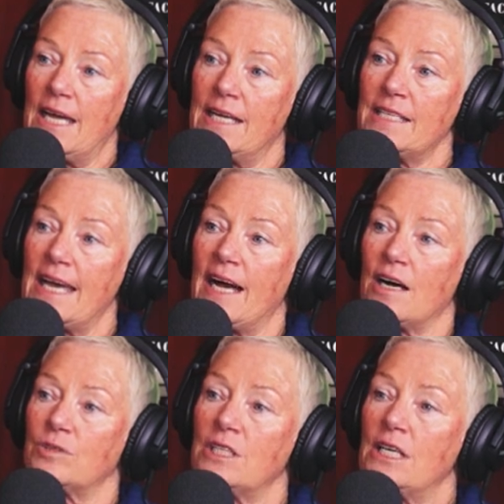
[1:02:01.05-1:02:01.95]
And
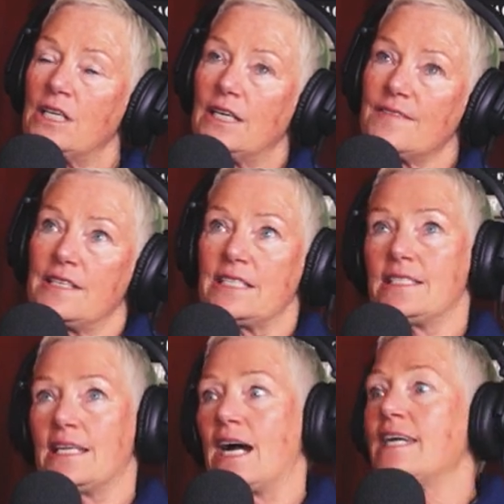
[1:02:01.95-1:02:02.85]
how the
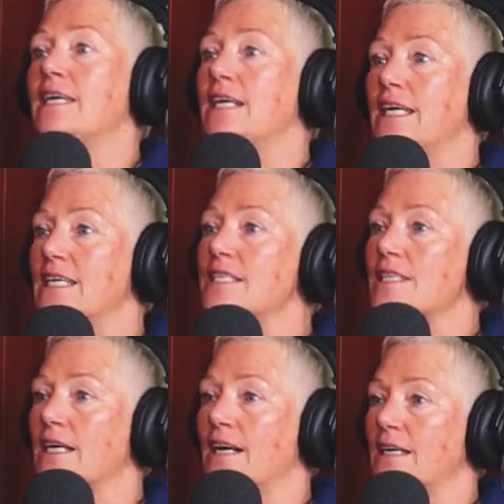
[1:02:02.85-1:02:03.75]
ngahere is
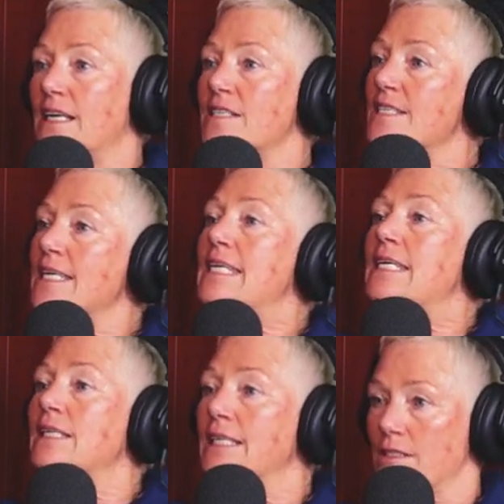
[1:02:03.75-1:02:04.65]
a it's a
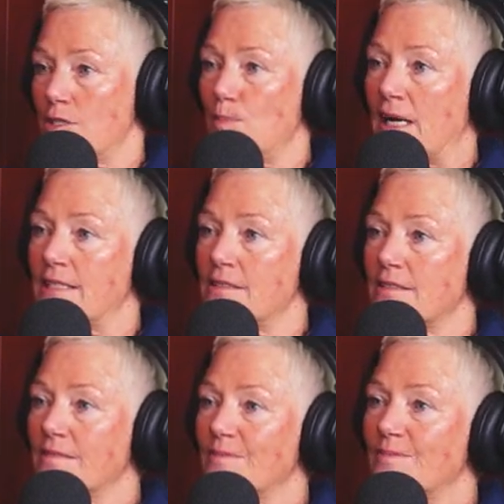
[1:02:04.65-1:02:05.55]
healing
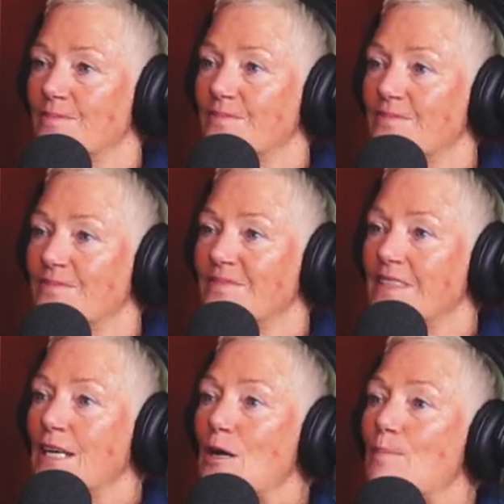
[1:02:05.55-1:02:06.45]
space.
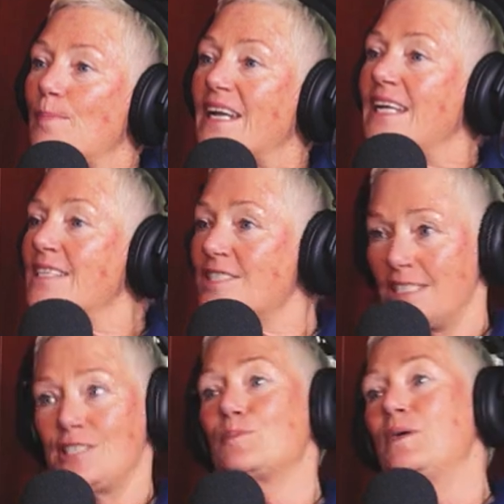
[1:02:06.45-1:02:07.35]
Yes. But here's
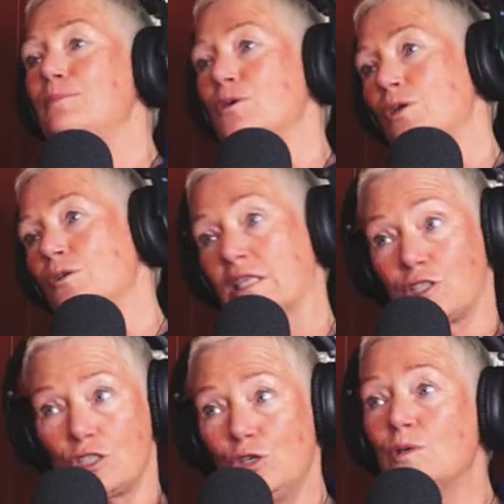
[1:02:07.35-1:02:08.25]
these people who are
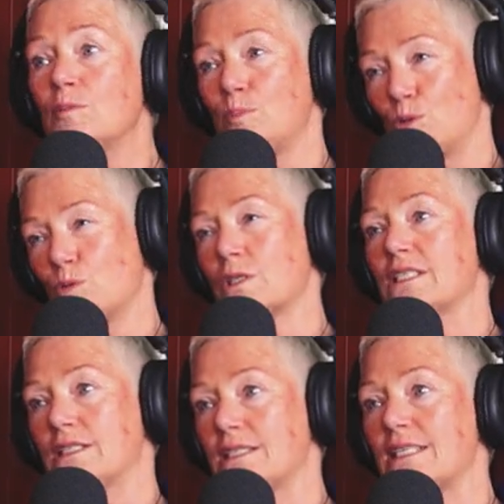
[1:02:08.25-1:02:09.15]
too
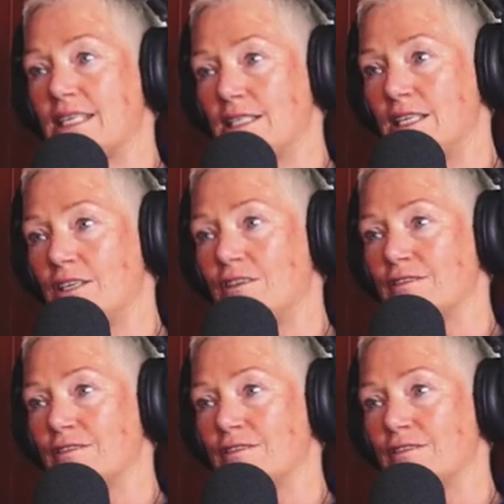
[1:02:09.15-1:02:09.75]
important to take care of